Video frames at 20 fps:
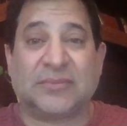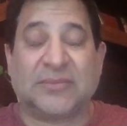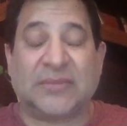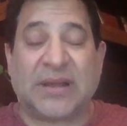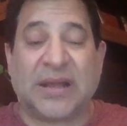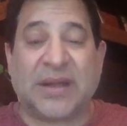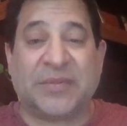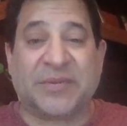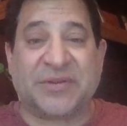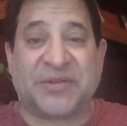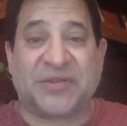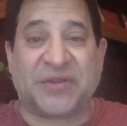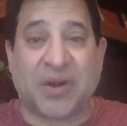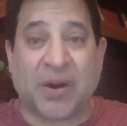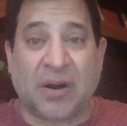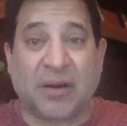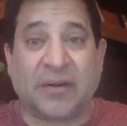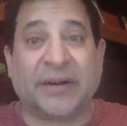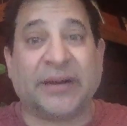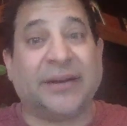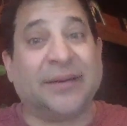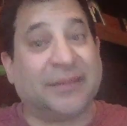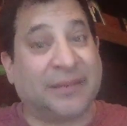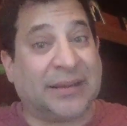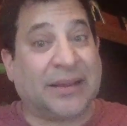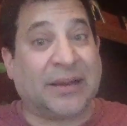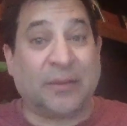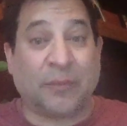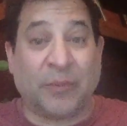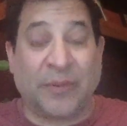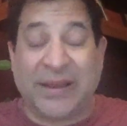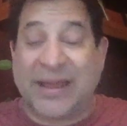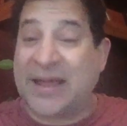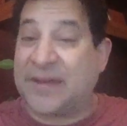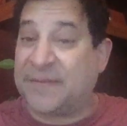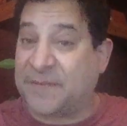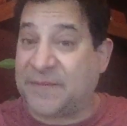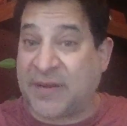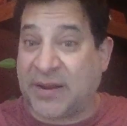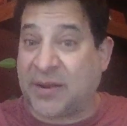I was sorry that we
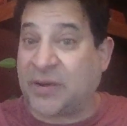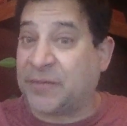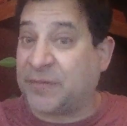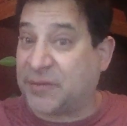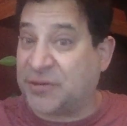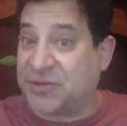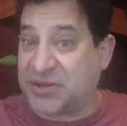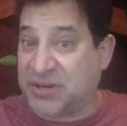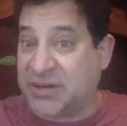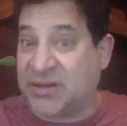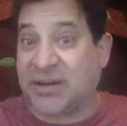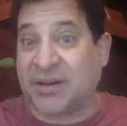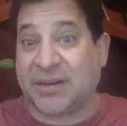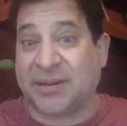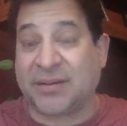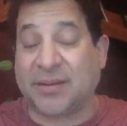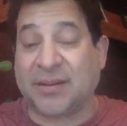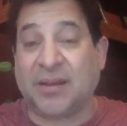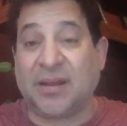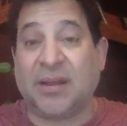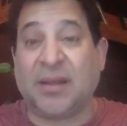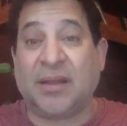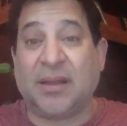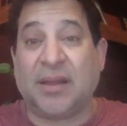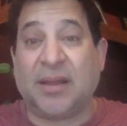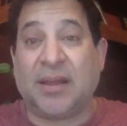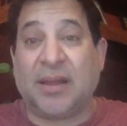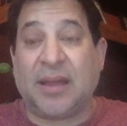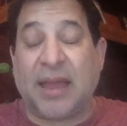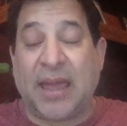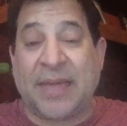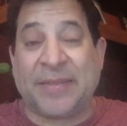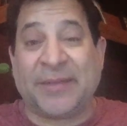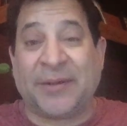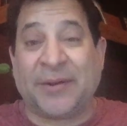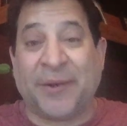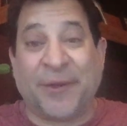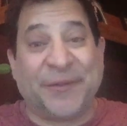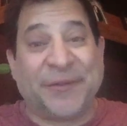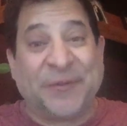had failed Virginia and that
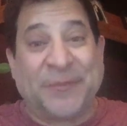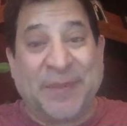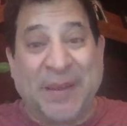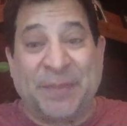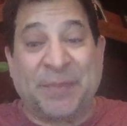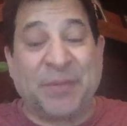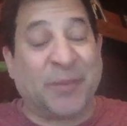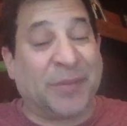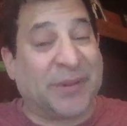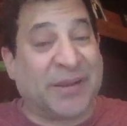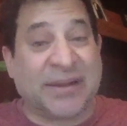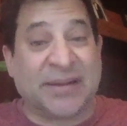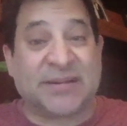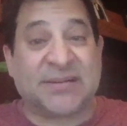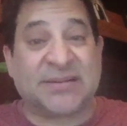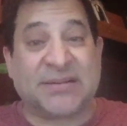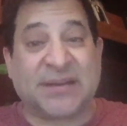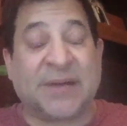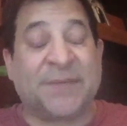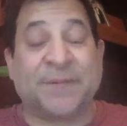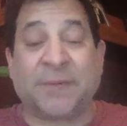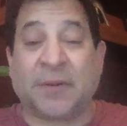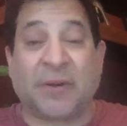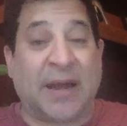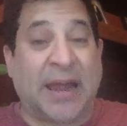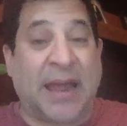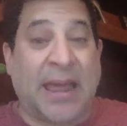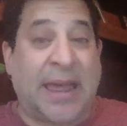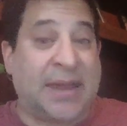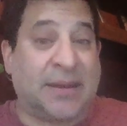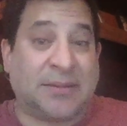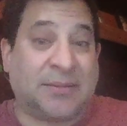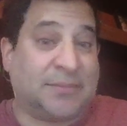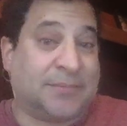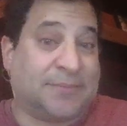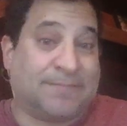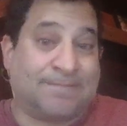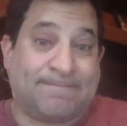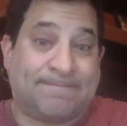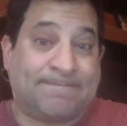all these people were going to suffer."
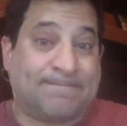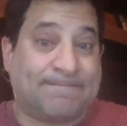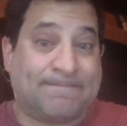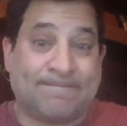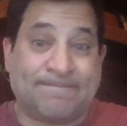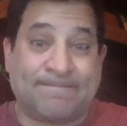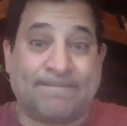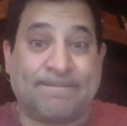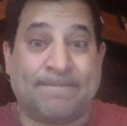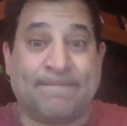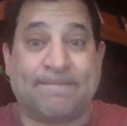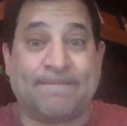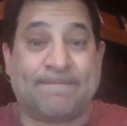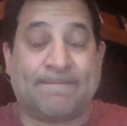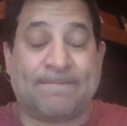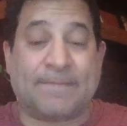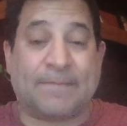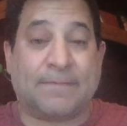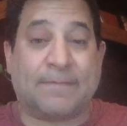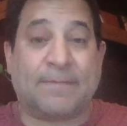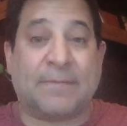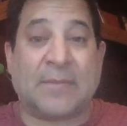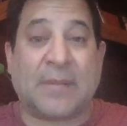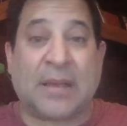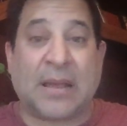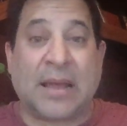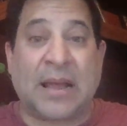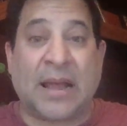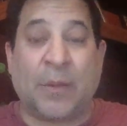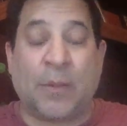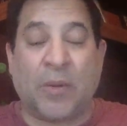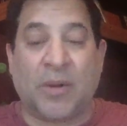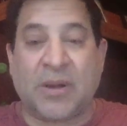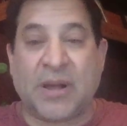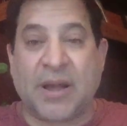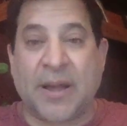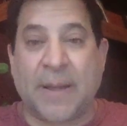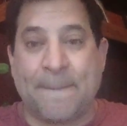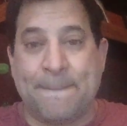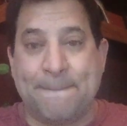And I woke
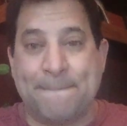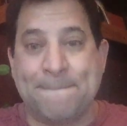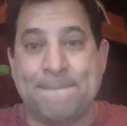up.